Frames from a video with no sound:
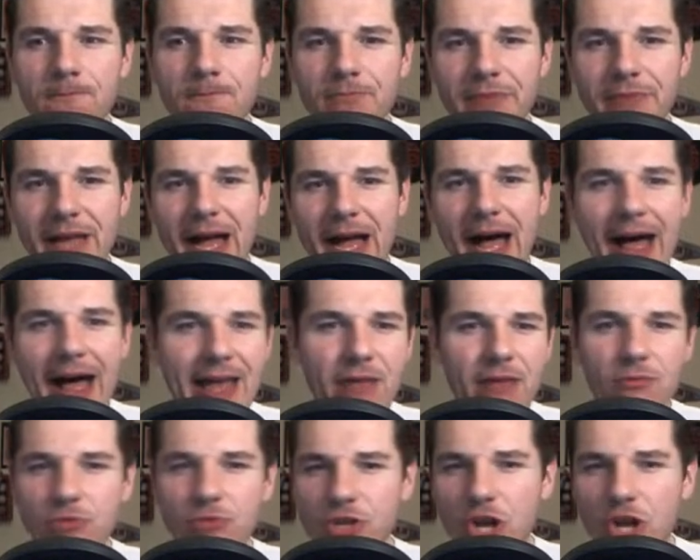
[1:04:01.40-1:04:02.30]
I don't
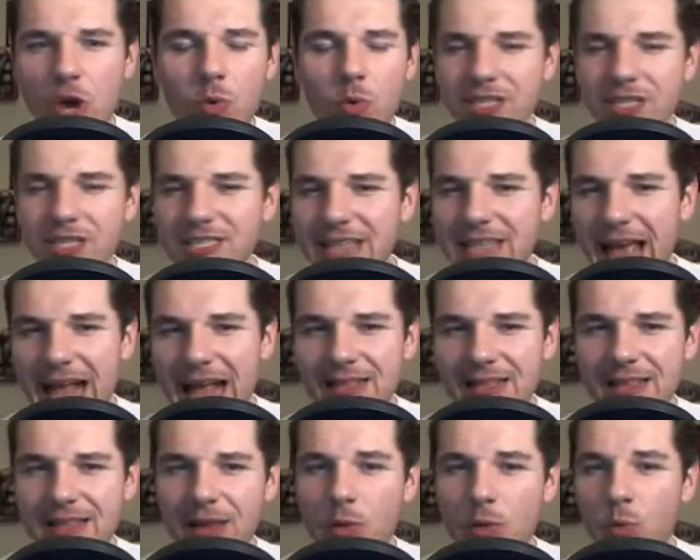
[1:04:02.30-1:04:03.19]
know exactly like
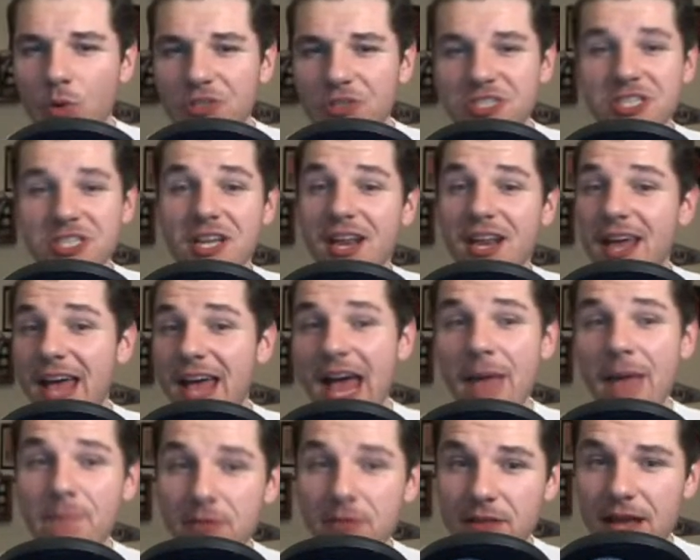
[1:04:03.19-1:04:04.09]
what's going to happen
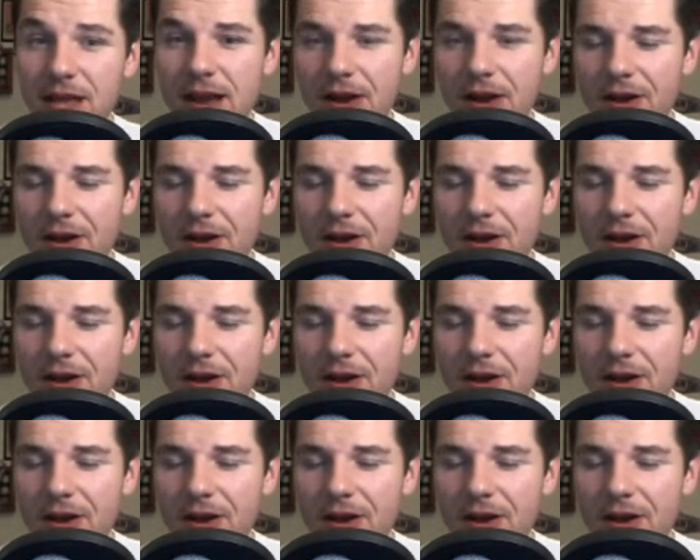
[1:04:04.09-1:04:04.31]
there.